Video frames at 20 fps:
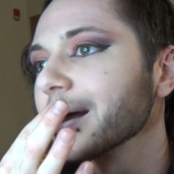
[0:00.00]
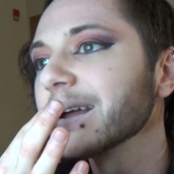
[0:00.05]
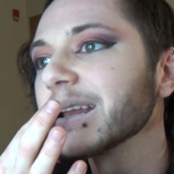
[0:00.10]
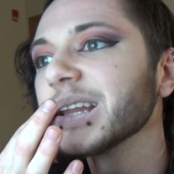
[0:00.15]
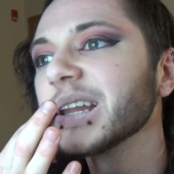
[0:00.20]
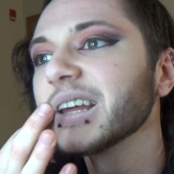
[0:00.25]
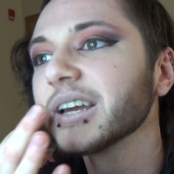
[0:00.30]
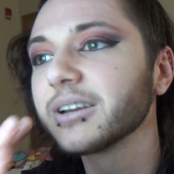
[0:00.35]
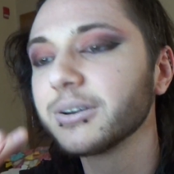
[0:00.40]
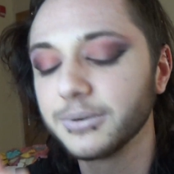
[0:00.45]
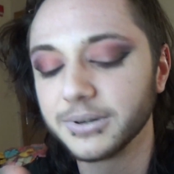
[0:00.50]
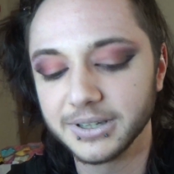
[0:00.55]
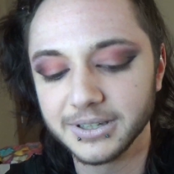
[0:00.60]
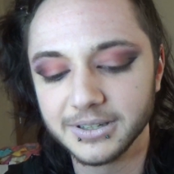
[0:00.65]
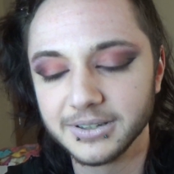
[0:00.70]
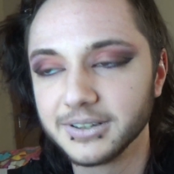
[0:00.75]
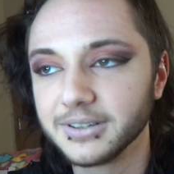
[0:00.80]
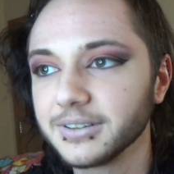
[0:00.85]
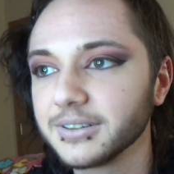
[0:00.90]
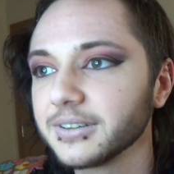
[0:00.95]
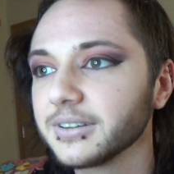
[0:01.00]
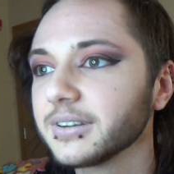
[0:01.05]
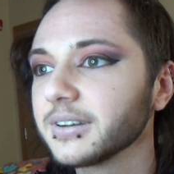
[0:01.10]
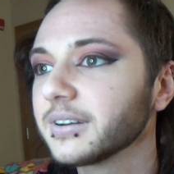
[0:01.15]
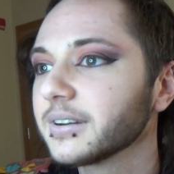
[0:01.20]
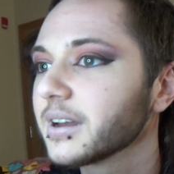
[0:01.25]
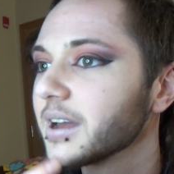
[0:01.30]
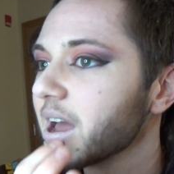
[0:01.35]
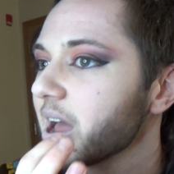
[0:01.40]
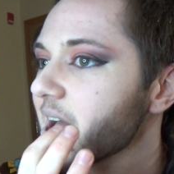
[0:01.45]
liquid
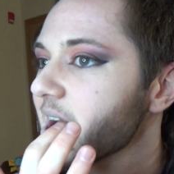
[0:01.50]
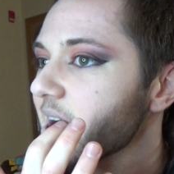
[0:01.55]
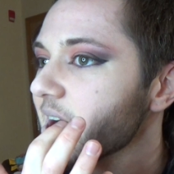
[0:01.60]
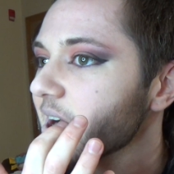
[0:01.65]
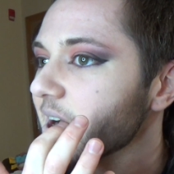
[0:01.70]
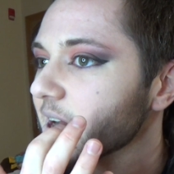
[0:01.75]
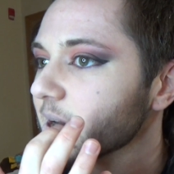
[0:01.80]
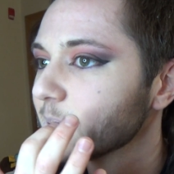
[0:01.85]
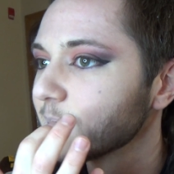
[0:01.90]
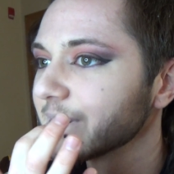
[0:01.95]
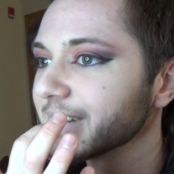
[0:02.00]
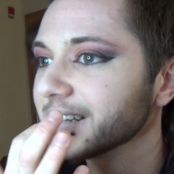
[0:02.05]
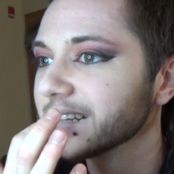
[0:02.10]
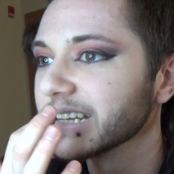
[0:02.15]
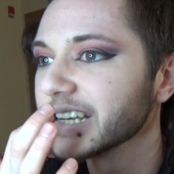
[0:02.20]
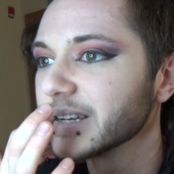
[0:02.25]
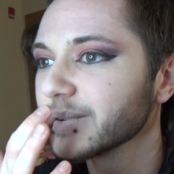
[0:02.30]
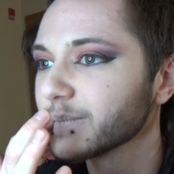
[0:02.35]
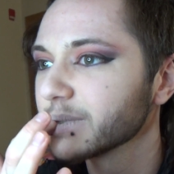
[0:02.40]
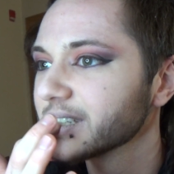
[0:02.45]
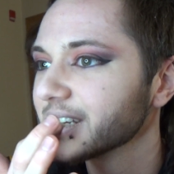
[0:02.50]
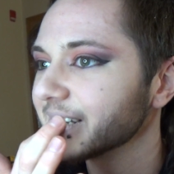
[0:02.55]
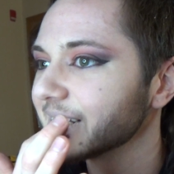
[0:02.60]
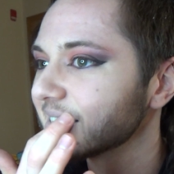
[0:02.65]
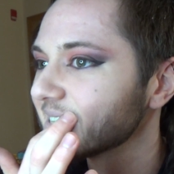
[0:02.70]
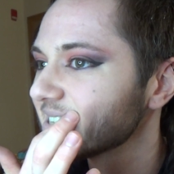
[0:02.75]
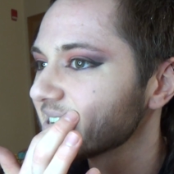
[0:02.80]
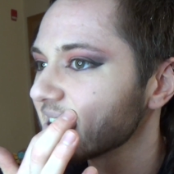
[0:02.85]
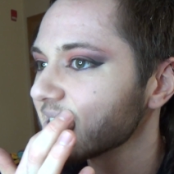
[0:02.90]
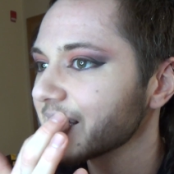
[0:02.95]
on my lips,
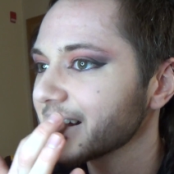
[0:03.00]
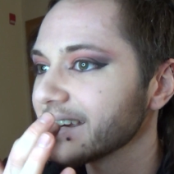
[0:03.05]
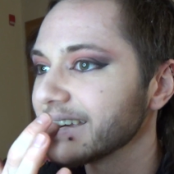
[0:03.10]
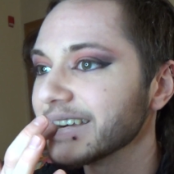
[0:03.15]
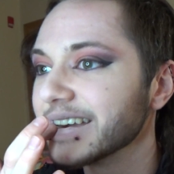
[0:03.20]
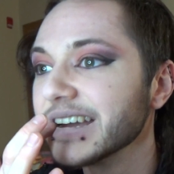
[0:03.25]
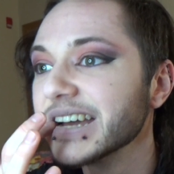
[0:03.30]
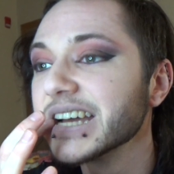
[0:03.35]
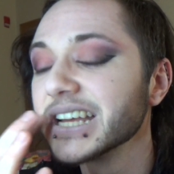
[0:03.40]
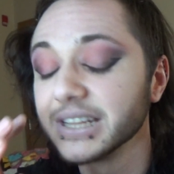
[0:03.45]
it's chunky.